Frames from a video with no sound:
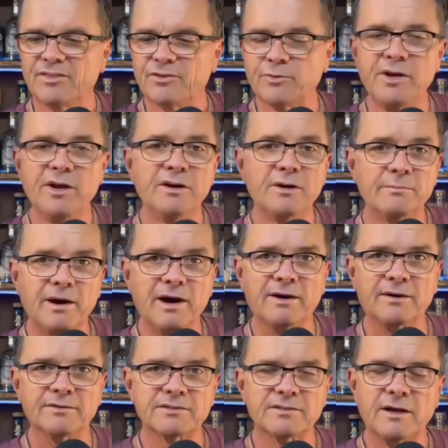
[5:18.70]
300
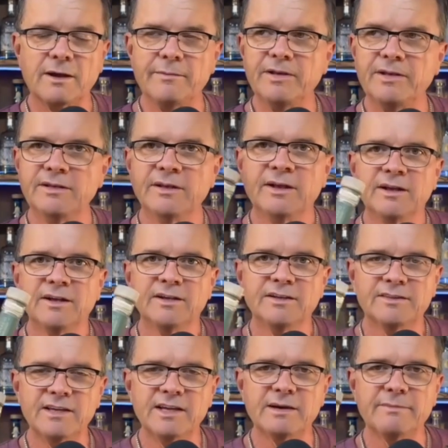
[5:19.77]
bottles. I mean,
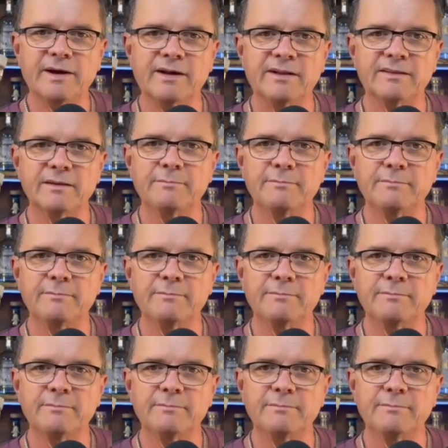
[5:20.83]
you think about it.